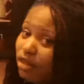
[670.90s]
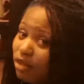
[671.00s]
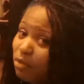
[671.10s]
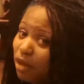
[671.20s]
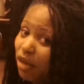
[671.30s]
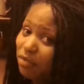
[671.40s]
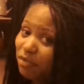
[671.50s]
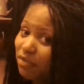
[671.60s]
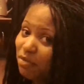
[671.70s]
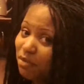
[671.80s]
This is me.
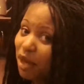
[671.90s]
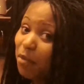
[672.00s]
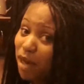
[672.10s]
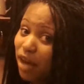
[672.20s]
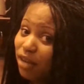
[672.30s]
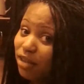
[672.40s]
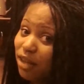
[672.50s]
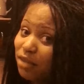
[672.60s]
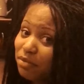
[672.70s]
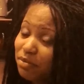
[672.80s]
I'm mad as
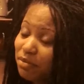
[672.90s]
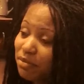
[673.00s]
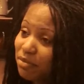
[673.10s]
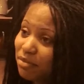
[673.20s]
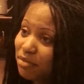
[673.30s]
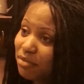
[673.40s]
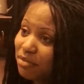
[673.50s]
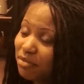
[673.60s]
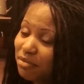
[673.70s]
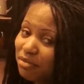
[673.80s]

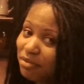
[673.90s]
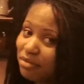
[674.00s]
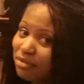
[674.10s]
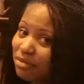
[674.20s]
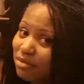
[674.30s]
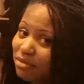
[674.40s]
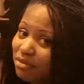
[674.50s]
hell.